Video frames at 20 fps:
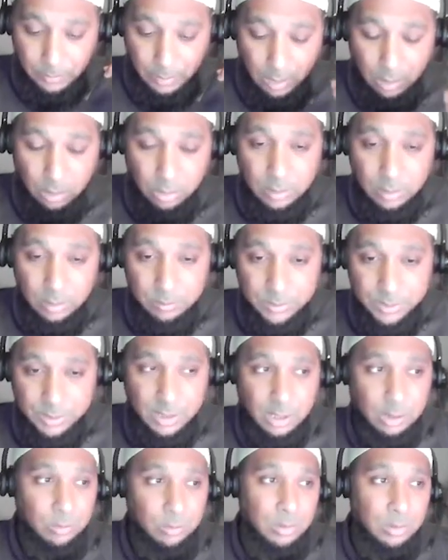Okay.
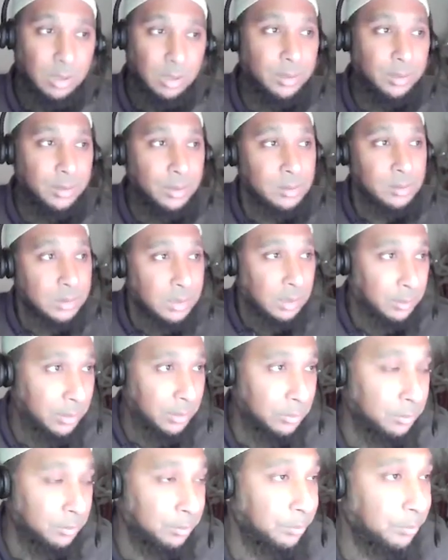Jazakumullah khair. Assalamu
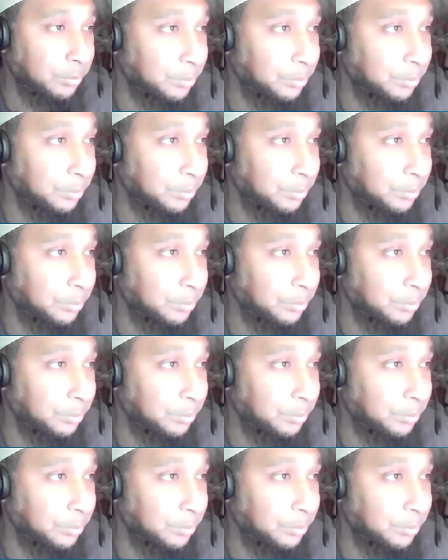alaikum.